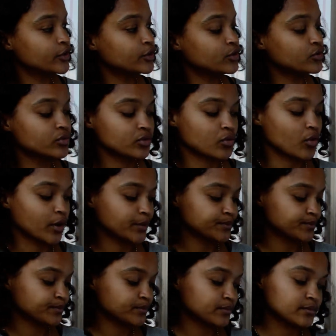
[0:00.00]
Unicorn
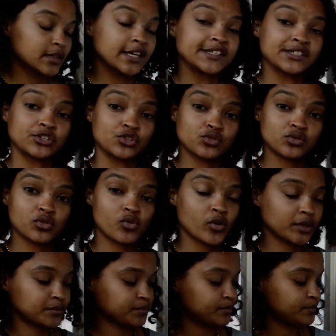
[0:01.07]
is a
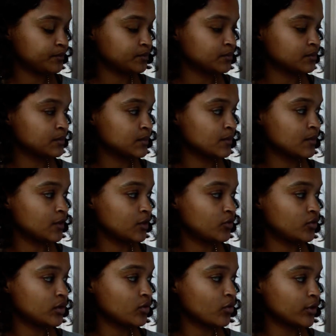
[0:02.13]
unicorn.
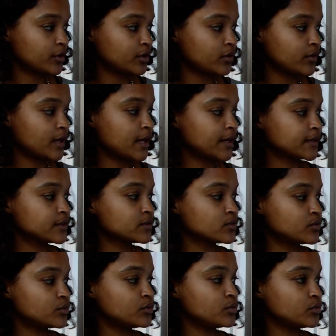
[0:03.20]
Unicornio es
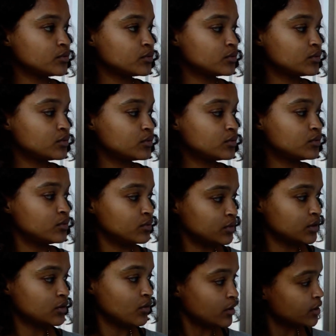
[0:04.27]
un
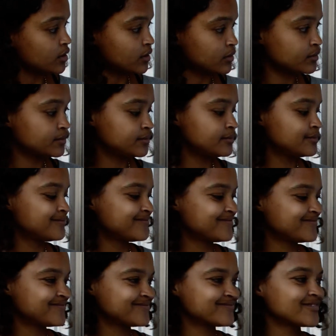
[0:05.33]
unicornio.
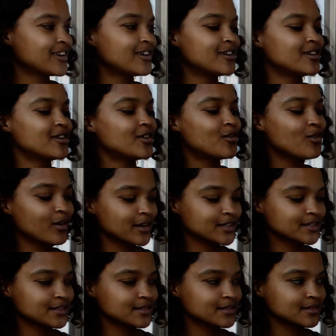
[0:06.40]

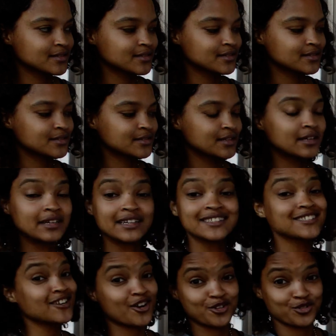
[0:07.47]
Horse is
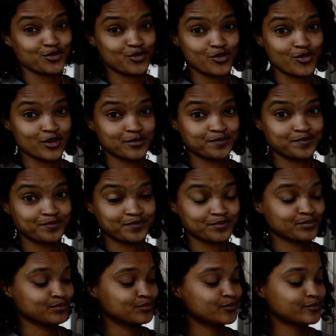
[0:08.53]
not a unicorn.
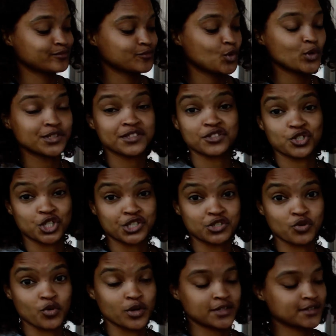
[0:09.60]
Horse is just a
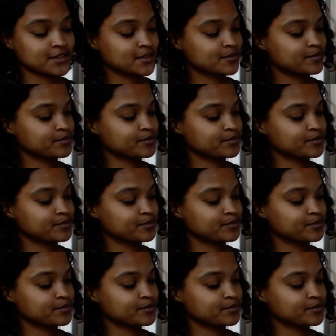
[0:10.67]
horse.